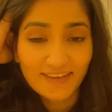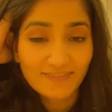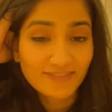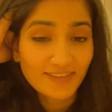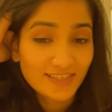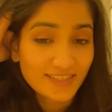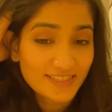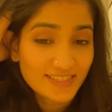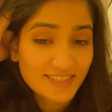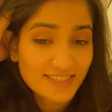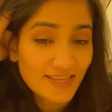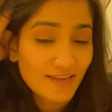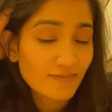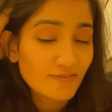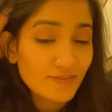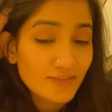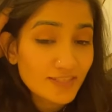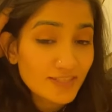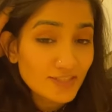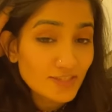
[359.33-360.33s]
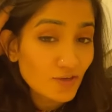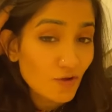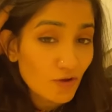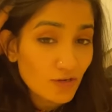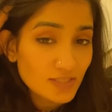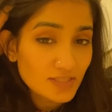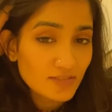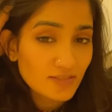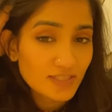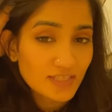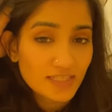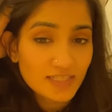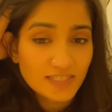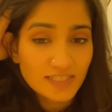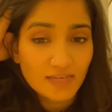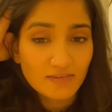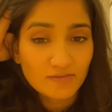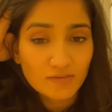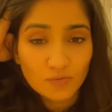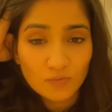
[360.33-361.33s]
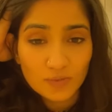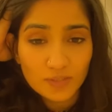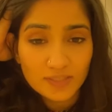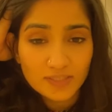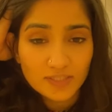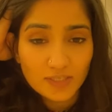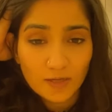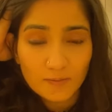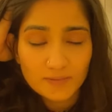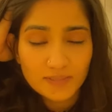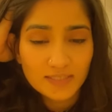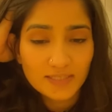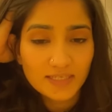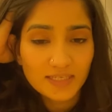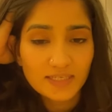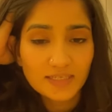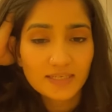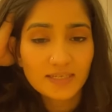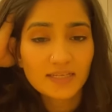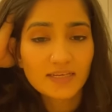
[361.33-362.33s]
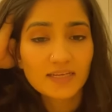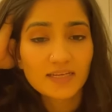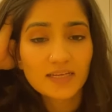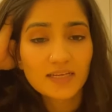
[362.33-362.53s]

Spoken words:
I've done several talks on it, several workshops on it,